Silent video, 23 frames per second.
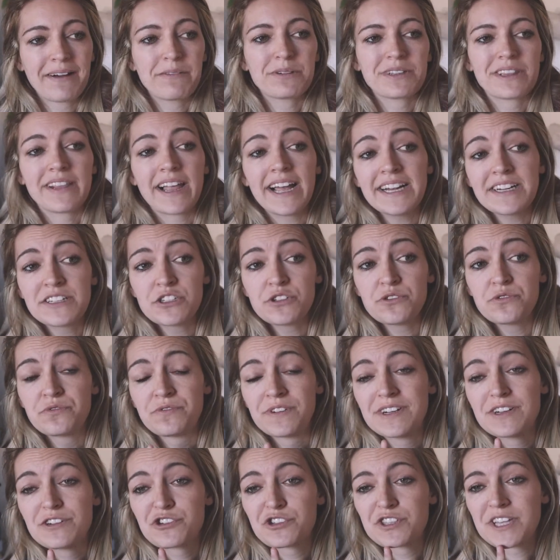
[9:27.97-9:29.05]
I would like to
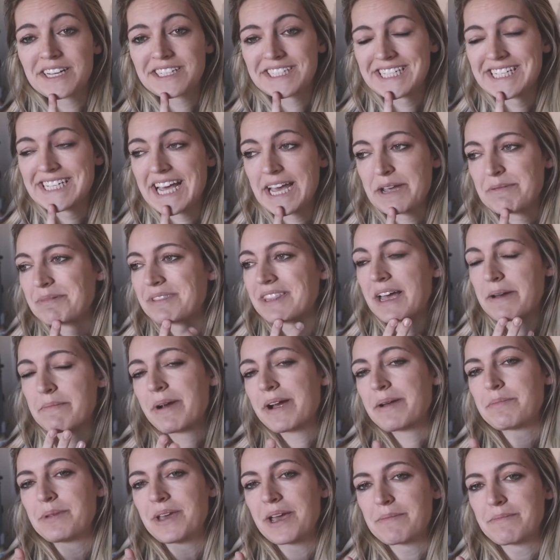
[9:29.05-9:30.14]
finish that today, but that
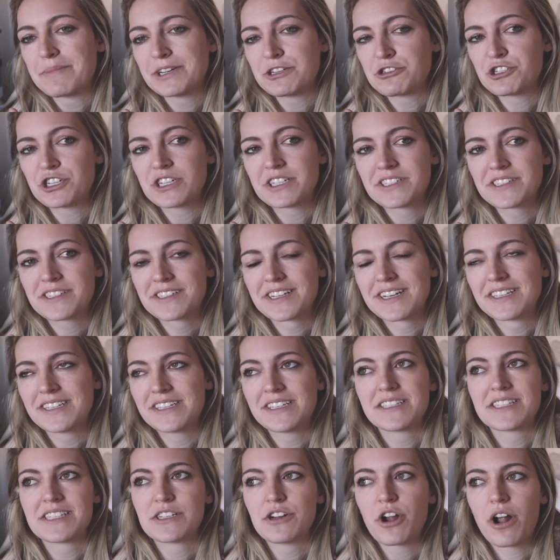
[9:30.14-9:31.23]
might be ambitious because
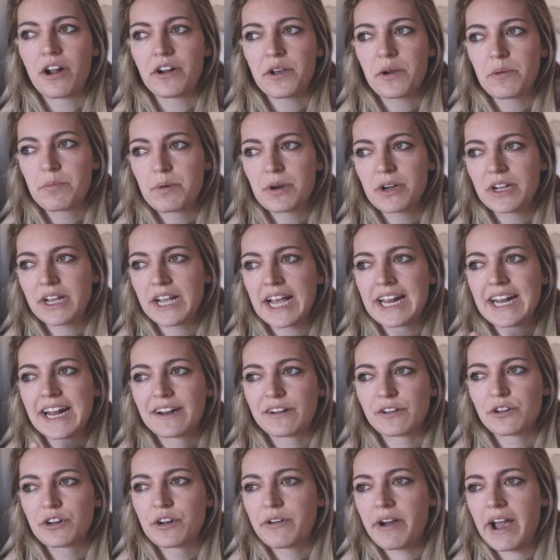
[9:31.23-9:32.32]
it's an audiobook and I
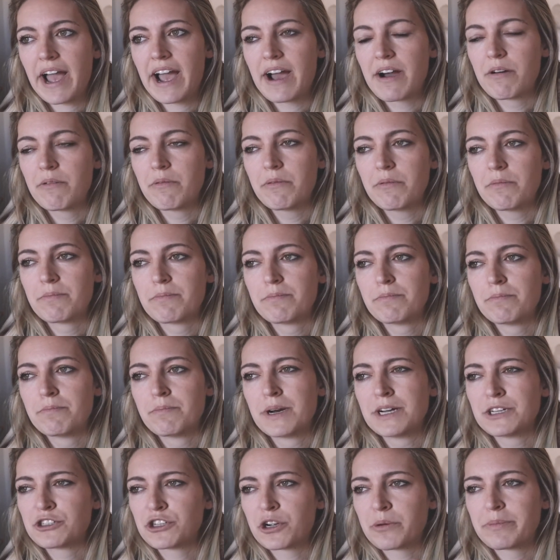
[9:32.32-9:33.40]
don't know how
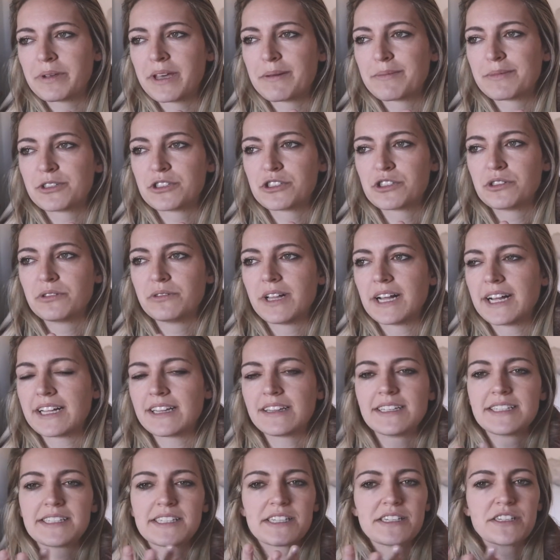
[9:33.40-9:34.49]
much I'll be able to like
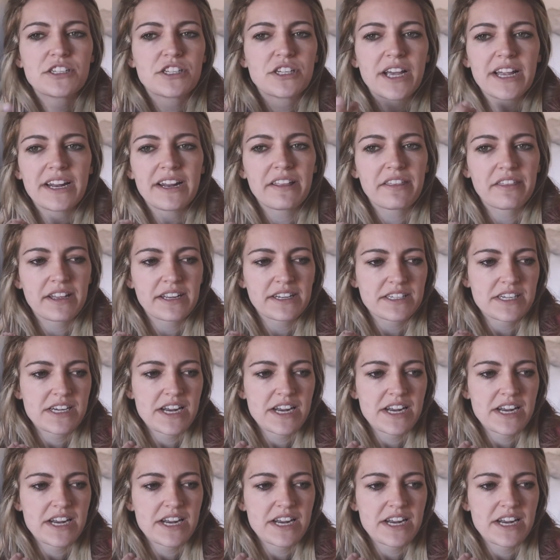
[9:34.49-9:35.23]
listen to anything